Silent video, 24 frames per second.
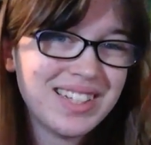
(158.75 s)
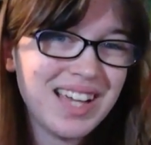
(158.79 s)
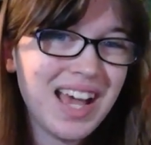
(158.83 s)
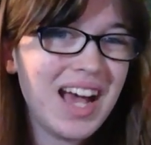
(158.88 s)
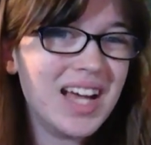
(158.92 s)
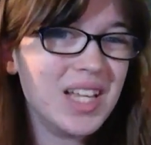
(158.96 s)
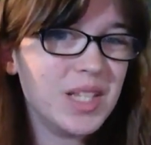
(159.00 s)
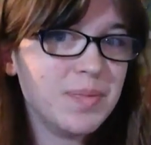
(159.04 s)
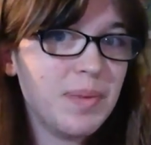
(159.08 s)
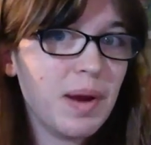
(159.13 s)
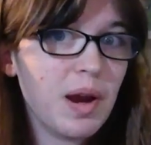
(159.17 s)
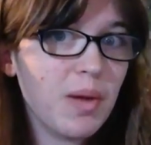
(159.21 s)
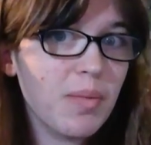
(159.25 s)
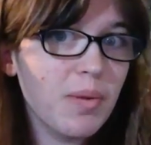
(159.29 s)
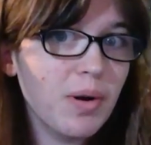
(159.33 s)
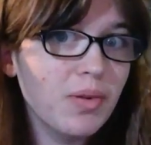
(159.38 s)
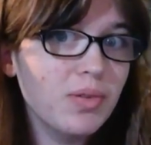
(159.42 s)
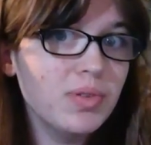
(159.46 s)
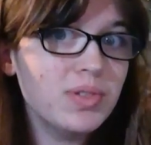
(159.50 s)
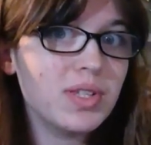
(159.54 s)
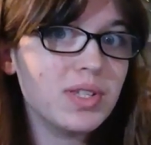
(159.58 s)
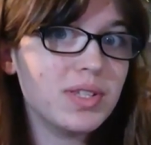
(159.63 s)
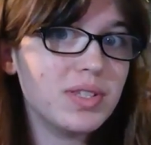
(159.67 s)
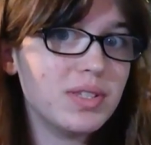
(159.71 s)
as bare
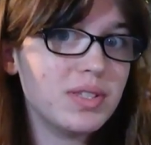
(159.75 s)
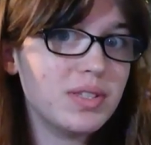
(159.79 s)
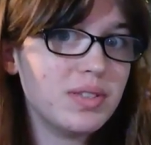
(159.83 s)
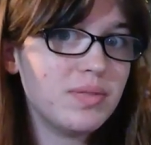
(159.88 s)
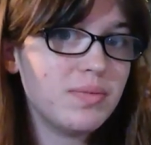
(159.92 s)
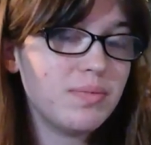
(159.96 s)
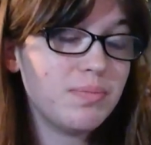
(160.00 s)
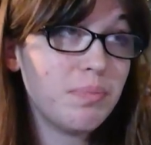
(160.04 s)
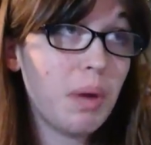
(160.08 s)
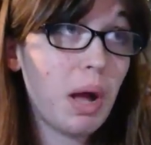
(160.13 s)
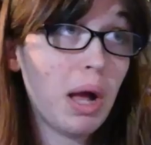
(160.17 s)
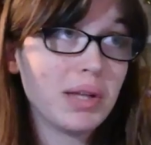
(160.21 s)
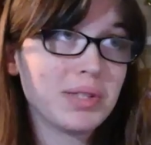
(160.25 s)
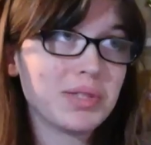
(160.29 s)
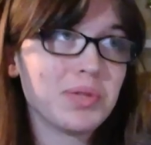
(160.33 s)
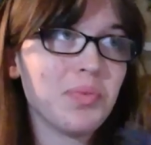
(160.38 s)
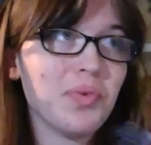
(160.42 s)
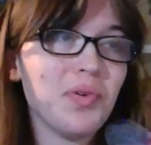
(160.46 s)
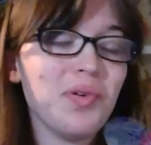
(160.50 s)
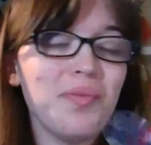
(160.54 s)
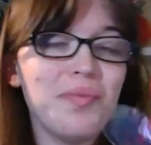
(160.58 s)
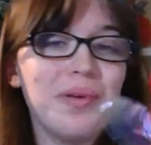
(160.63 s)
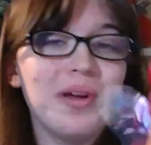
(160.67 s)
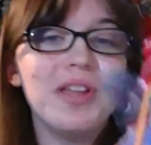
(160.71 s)
bones as
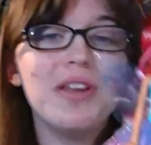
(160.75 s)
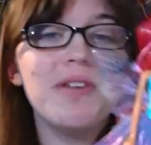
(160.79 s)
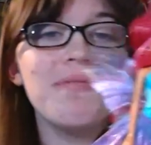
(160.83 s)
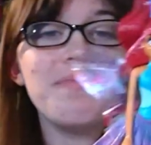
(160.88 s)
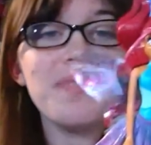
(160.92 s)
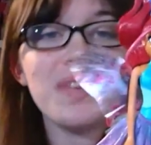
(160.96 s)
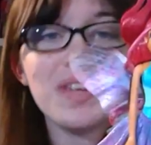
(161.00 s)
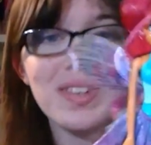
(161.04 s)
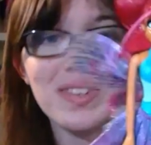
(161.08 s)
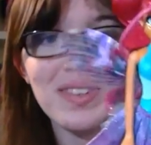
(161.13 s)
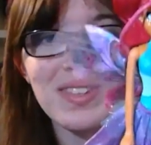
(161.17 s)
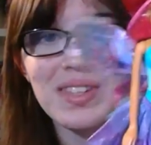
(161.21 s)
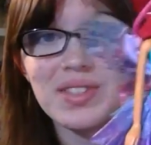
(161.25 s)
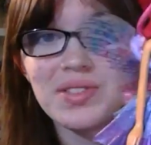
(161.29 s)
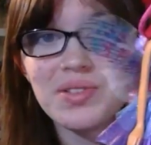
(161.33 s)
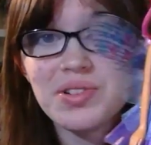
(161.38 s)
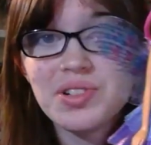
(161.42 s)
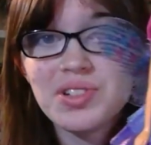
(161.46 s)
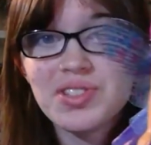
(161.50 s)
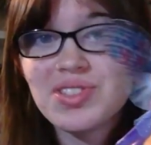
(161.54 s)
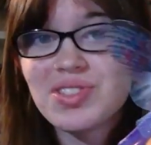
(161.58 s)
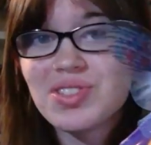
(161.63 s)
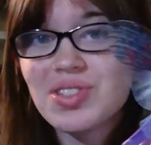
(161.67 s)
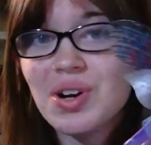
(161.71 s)
possible, but these are
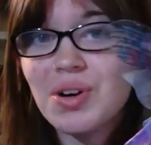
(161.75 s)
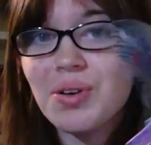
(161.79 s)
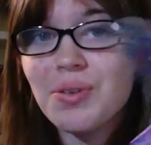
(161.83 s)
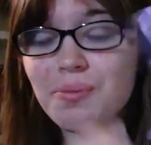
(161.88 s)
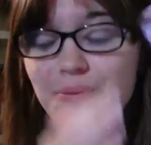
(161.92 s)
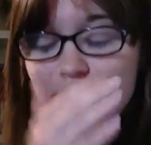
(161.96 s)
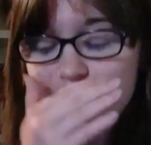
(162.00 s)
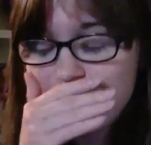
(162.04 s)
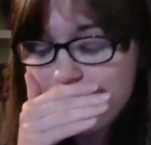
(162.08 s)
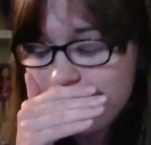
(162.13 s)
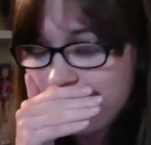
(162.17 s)
just so,